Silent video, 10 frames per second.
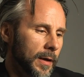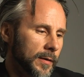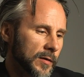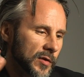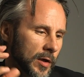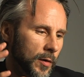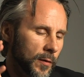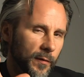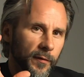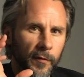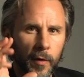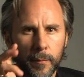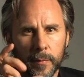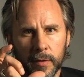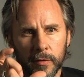So
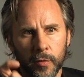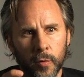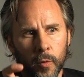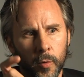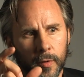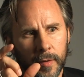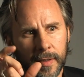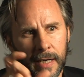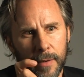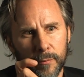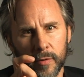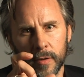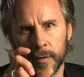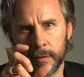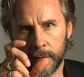from your
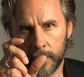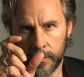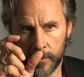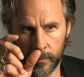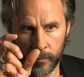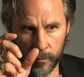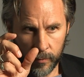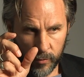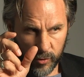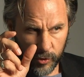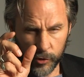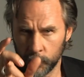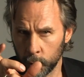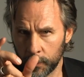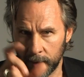camera
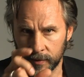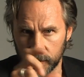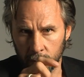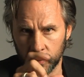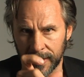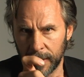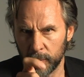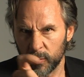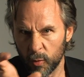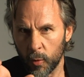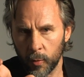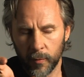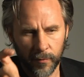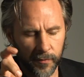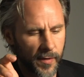dual pixel camera raw
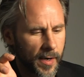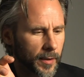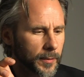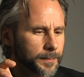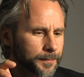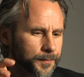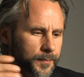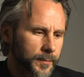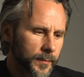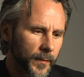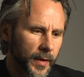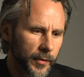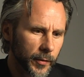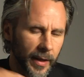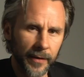file,
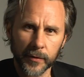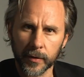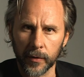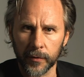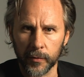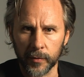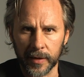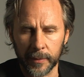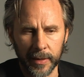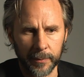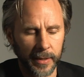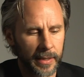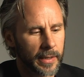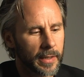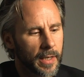you have to go through
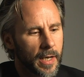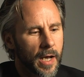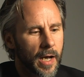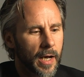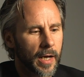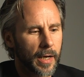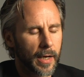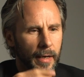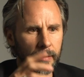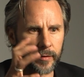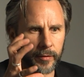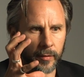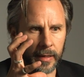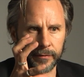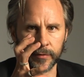DPP and you
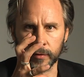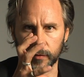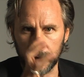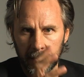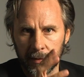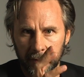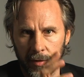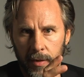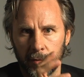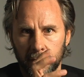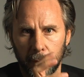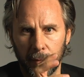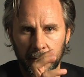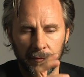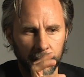have to create a file from
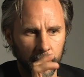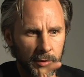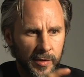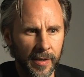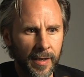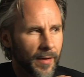that first.